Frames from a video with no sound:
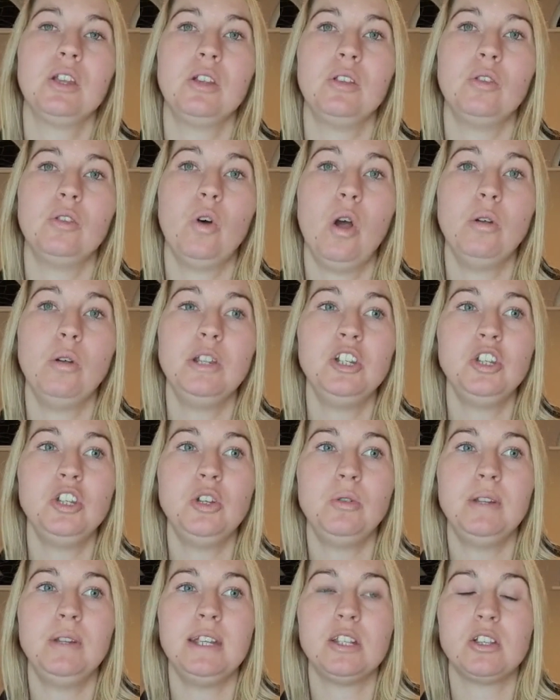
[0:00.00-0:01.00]
not only do you
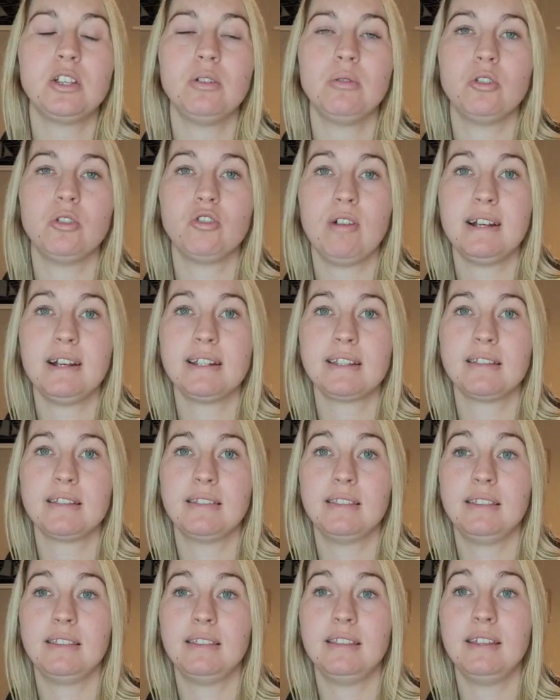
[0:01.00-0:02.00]
need to address
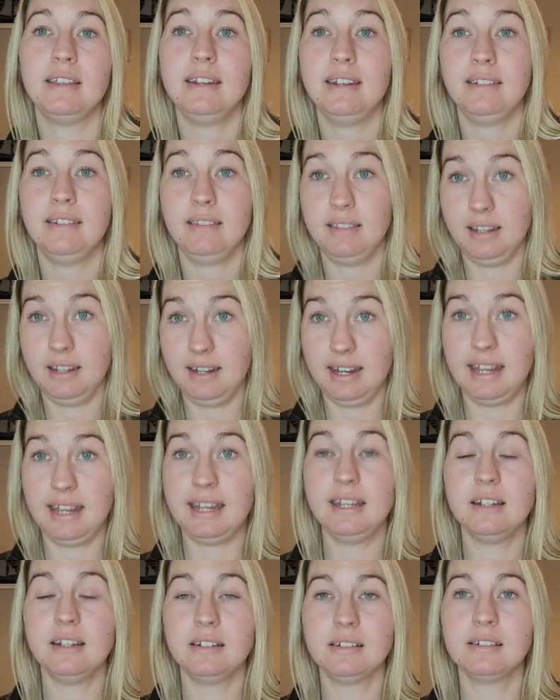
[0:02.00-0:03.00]
the
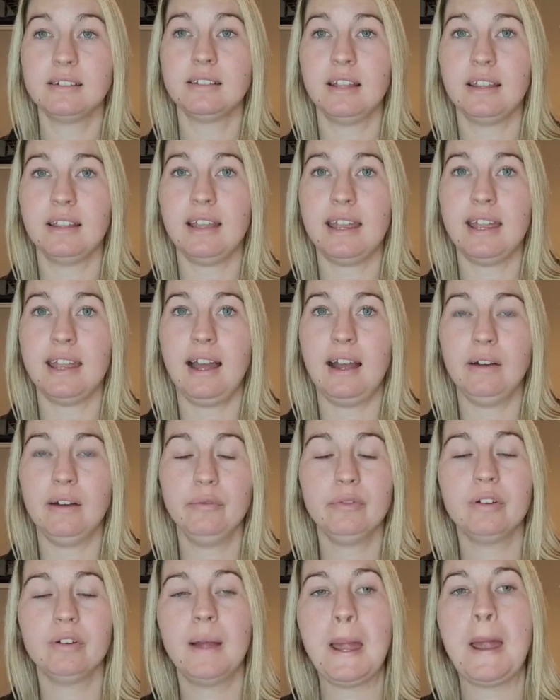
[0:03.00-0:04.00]
need that they
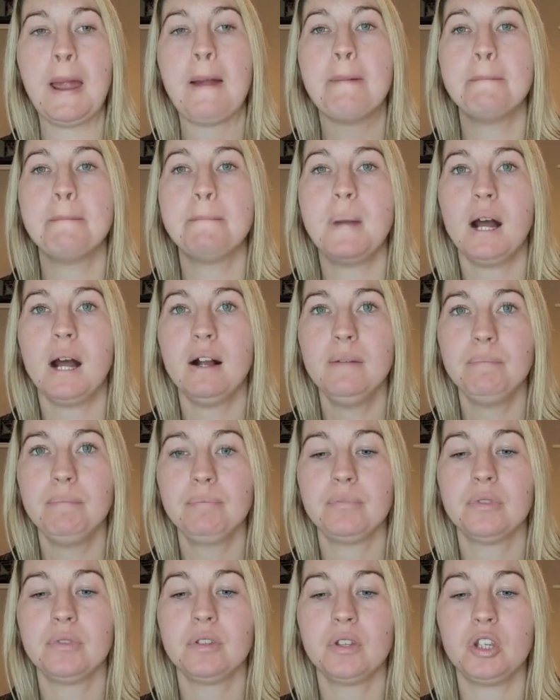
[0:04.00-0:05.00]
have, but
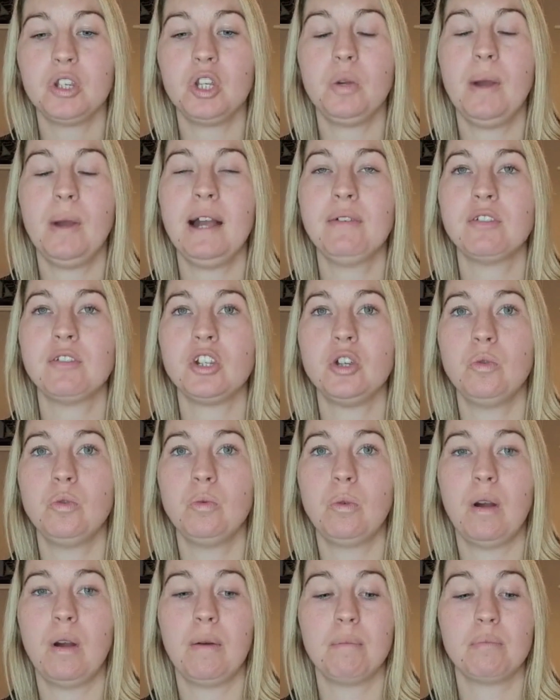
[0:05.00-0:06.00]
you have to
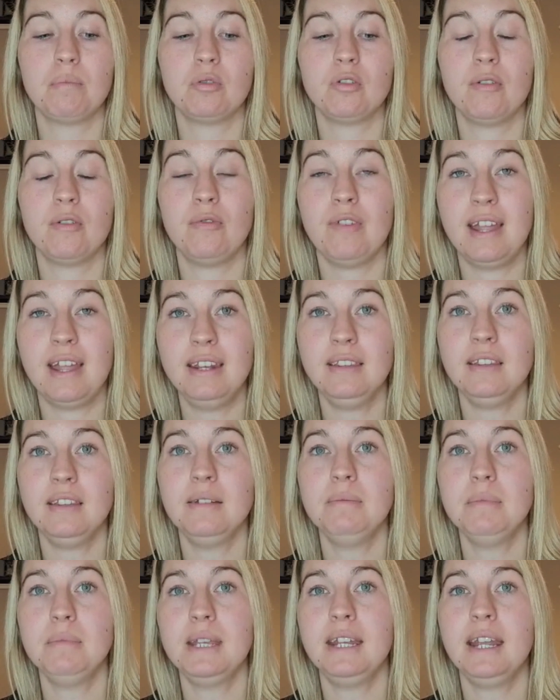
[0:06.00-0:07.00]
prevent
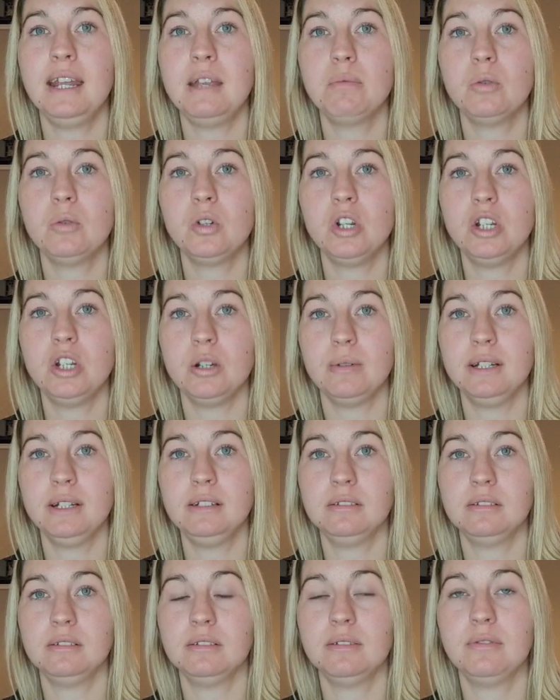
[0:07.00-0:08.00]
them being able to do it
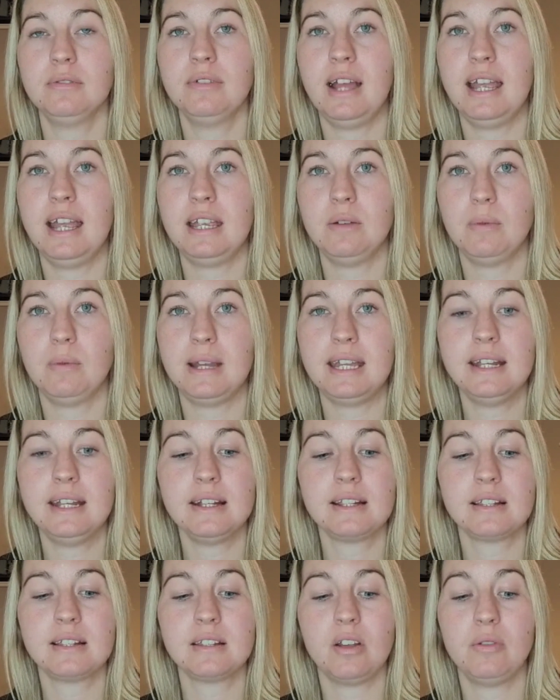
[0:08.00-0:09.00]
for 8
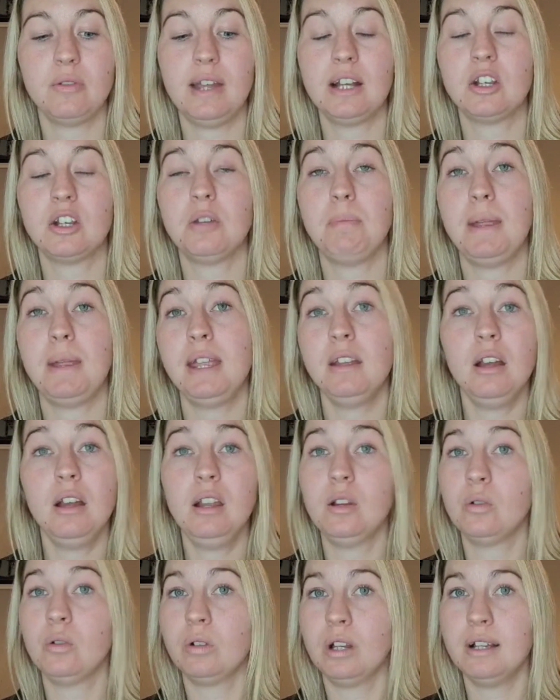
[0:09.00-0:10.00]
weeks. So that could be a
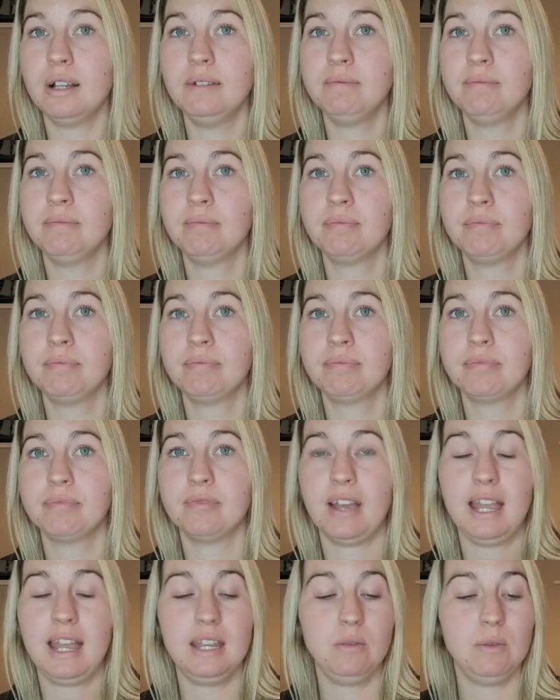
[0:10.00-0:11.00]
long line. For
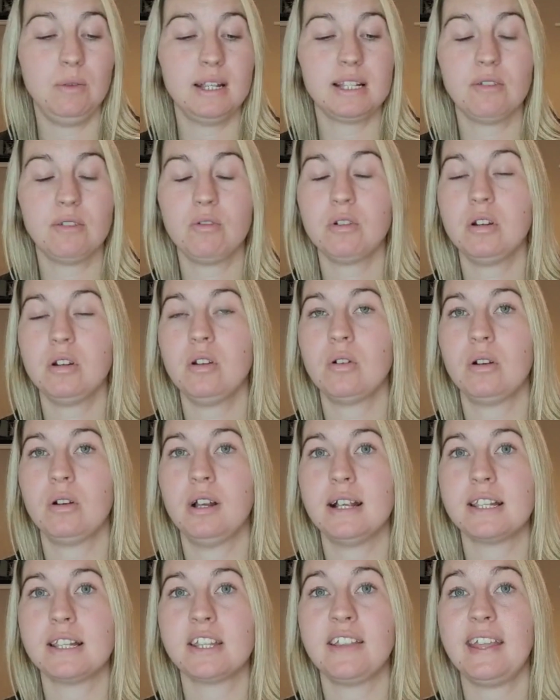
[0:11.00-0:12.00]
8 weeks they're on a long
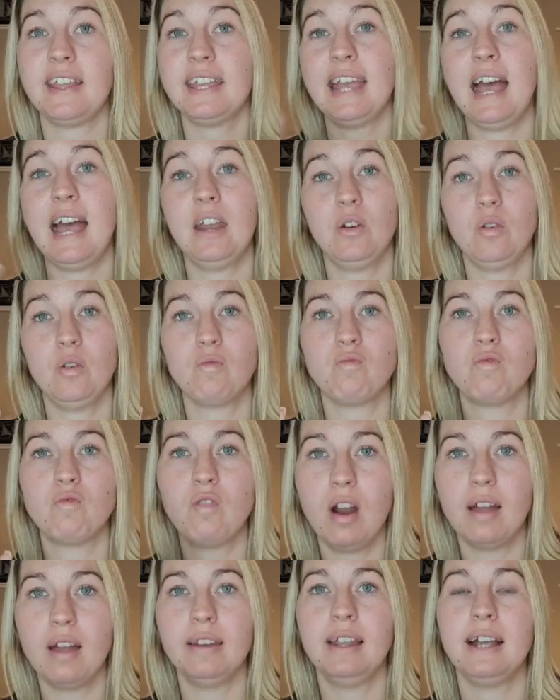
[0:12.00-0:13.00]
line, so they cannot
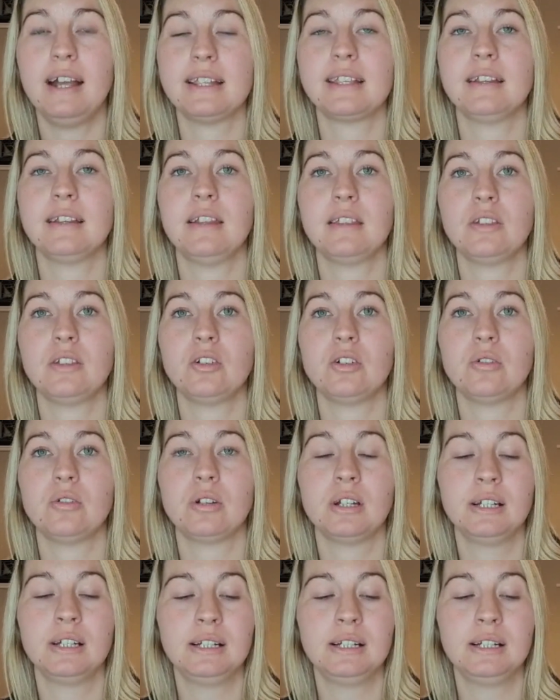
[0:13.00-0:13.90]
run at another dog.